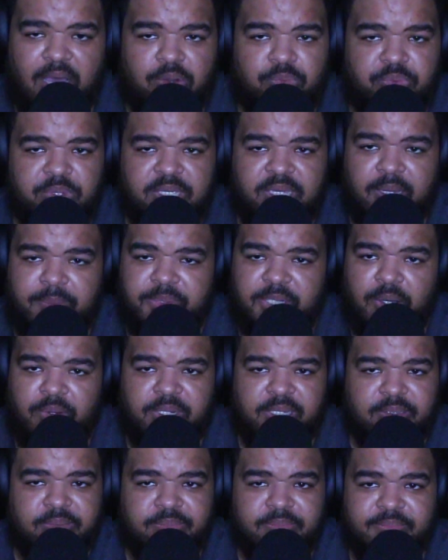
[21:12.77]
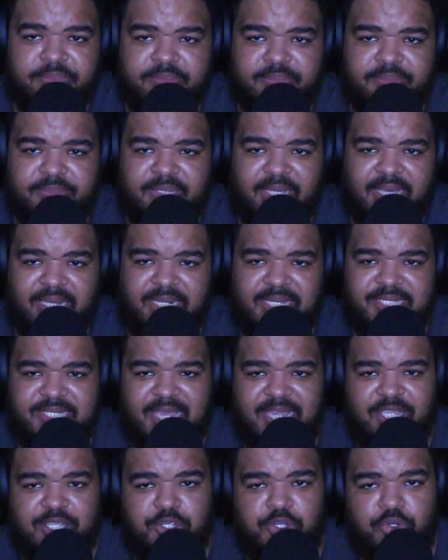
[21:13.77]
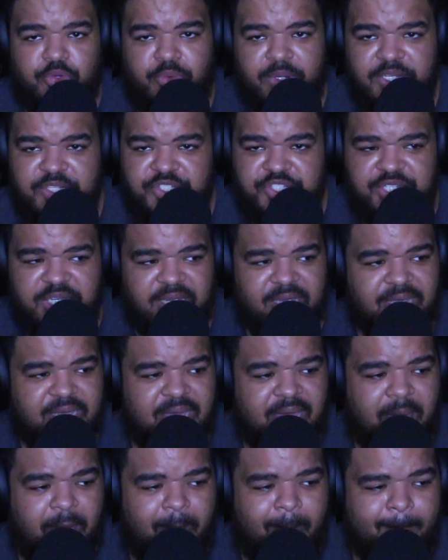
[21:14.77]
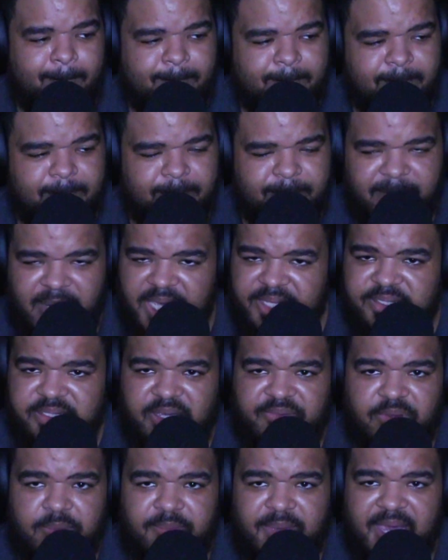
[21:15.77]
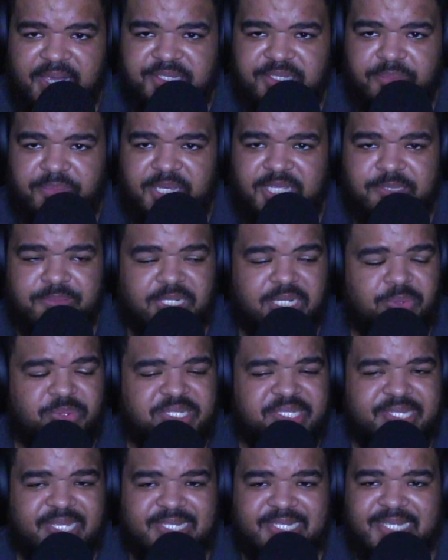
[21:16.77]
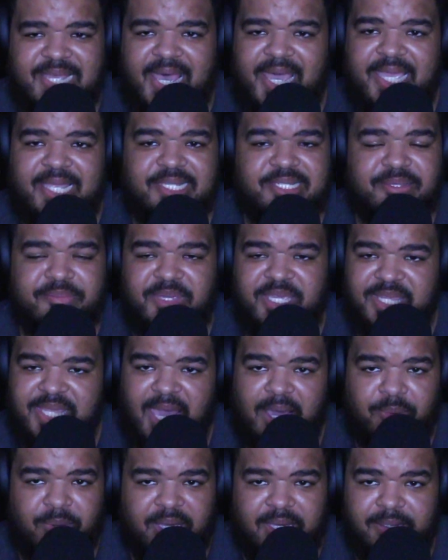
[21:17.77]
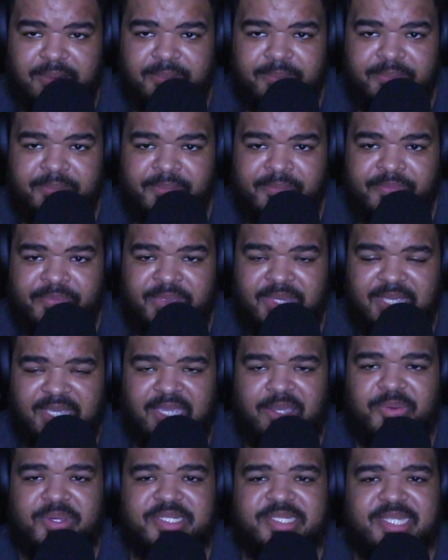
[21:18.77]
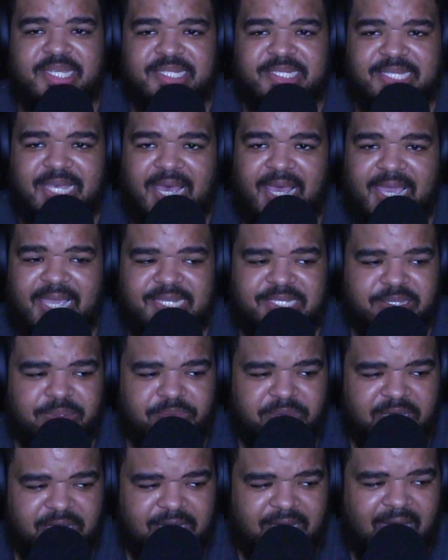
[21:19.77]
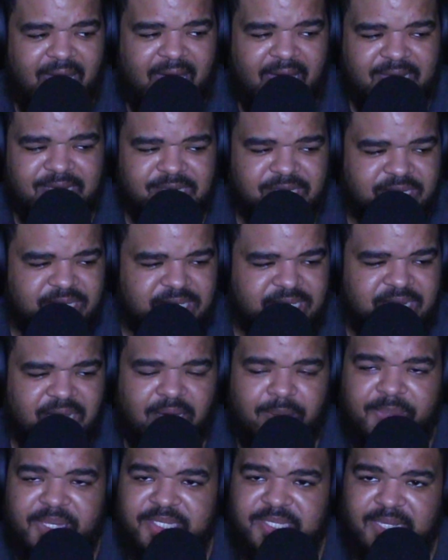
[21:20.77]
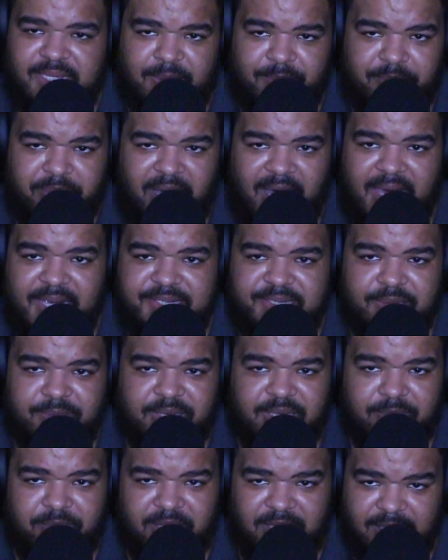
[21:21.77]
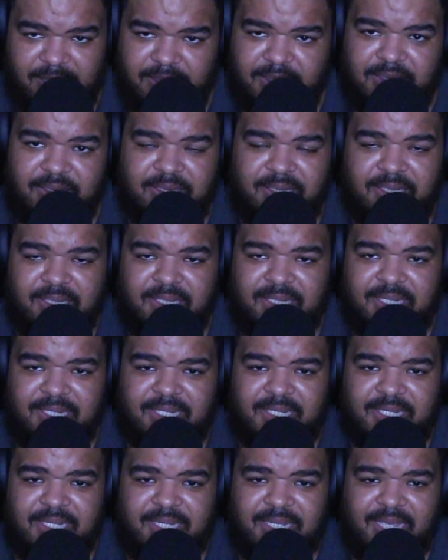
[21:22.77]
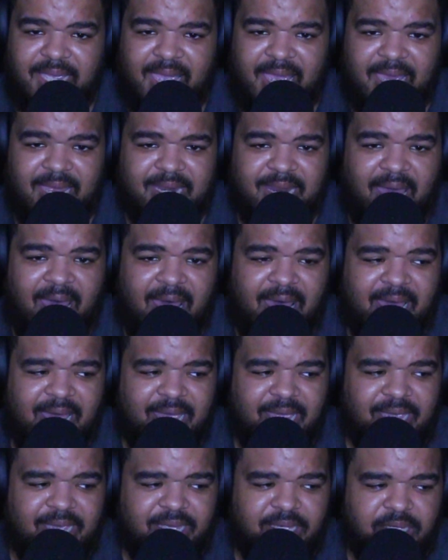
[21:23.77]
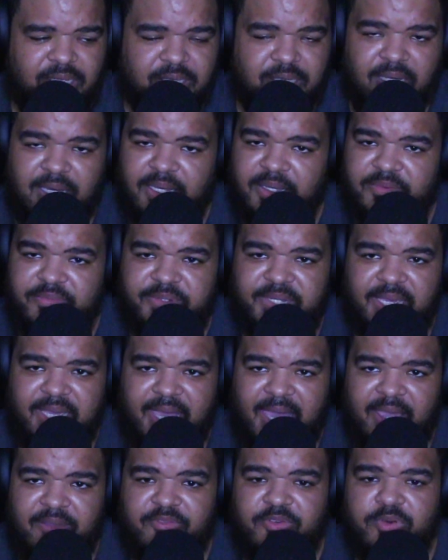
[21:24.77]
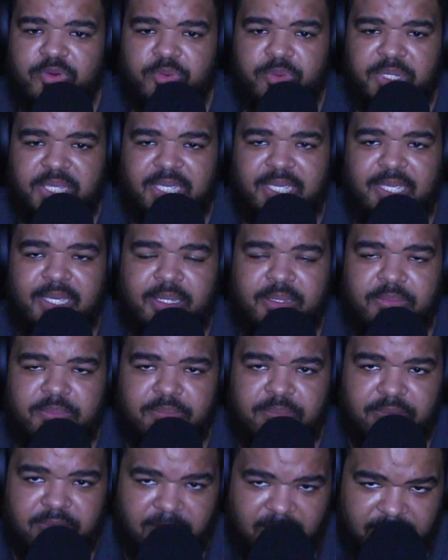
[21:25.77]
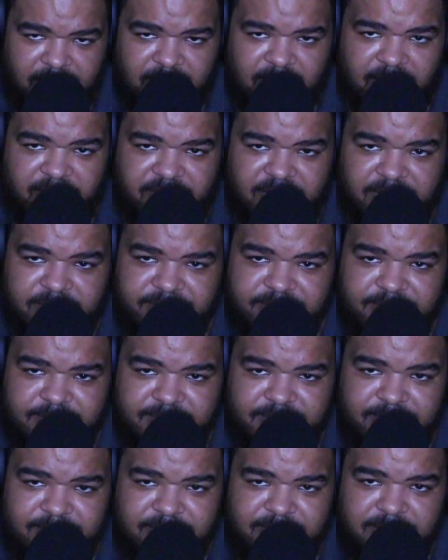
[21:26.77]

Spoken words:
and I'll re-upload it. It is a cringy mess of a masterpiece, but it was designed to be that way. It was designed to be as dumb as it could possibly be. And I loved every minute of it.